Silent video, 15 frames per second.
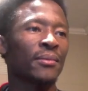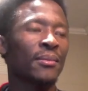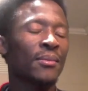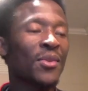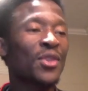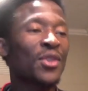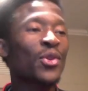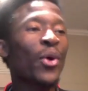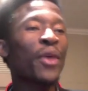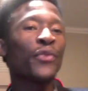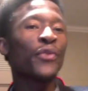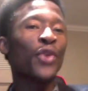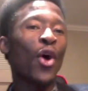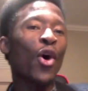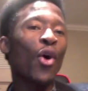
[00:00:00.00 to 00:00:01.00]
So if you
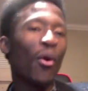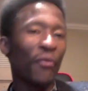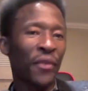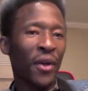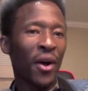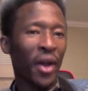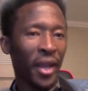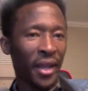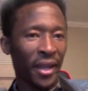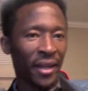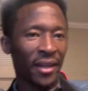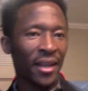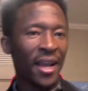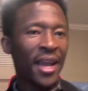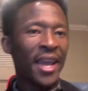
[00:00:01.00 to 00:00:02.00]
don't configure it,
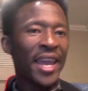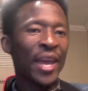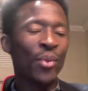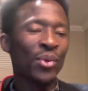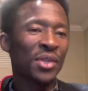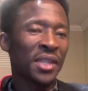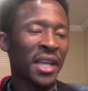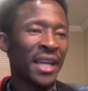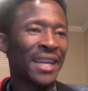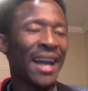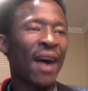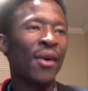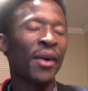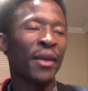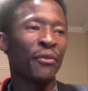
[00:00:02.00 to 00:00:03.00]
it will stay
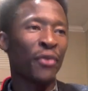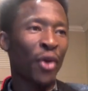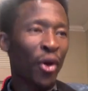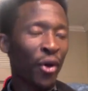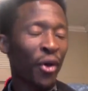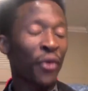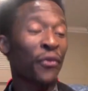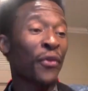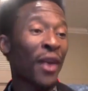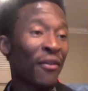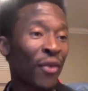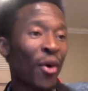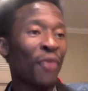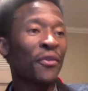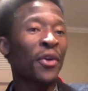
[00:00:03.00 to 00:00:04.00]
down. If you have
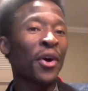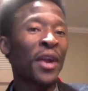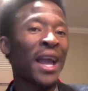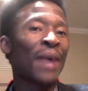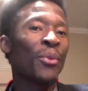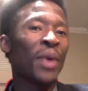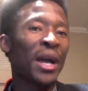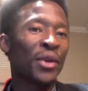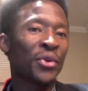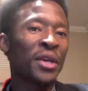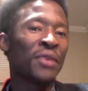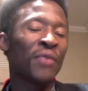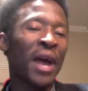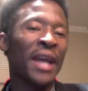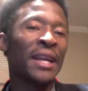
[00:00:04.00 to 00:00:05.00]
configured like we are doing
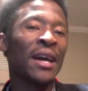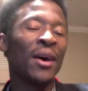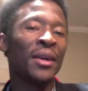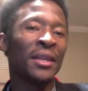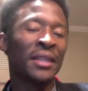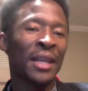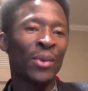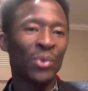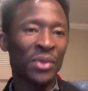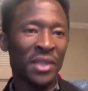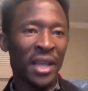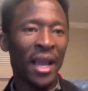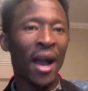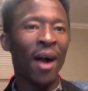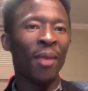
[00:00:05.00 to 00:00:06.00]
right now, the thing will
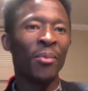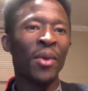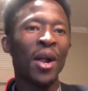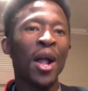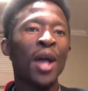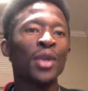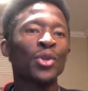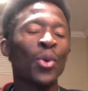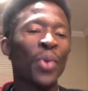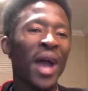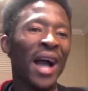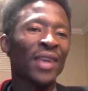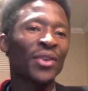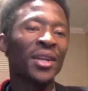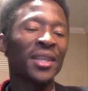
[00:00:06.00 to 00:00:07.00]
stay up. So we are
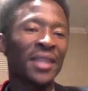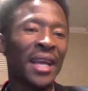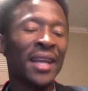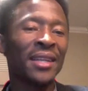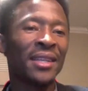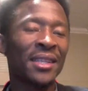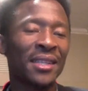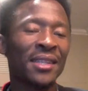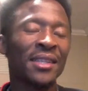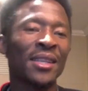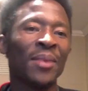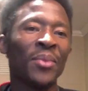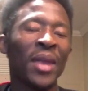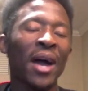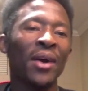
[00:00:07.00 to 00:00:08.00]
actually telling this
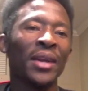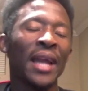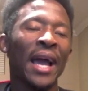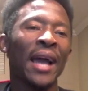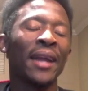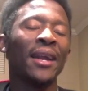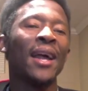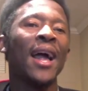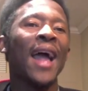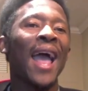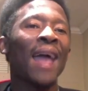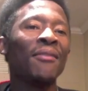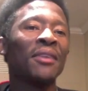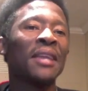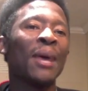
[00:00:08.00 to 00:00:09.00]
system now that
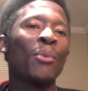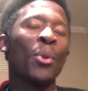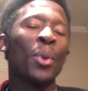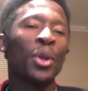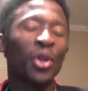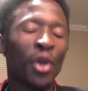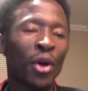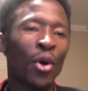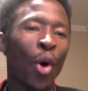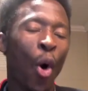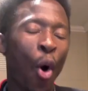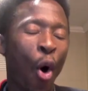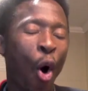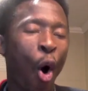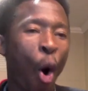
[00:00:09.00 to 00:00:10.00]
every time we return
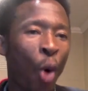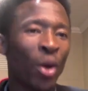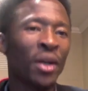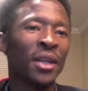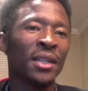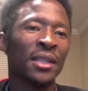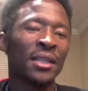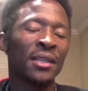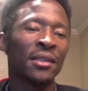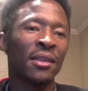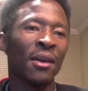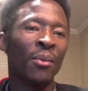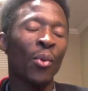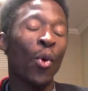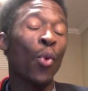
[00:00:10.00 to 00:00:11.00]
on the
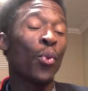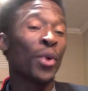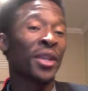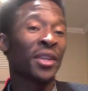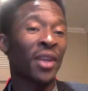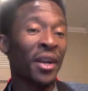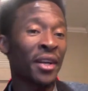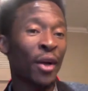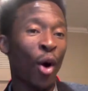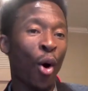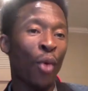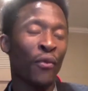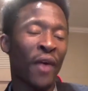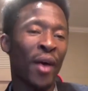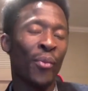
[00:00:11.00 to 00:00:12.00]
system, or we turn it
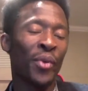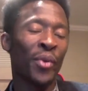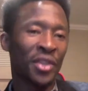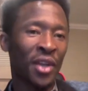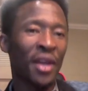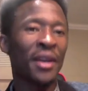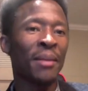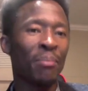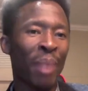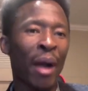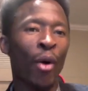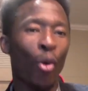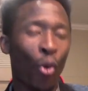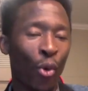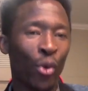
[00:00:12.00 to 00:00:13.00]
off and we turn it back
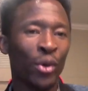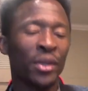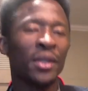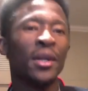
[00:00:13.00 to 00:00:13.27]
on,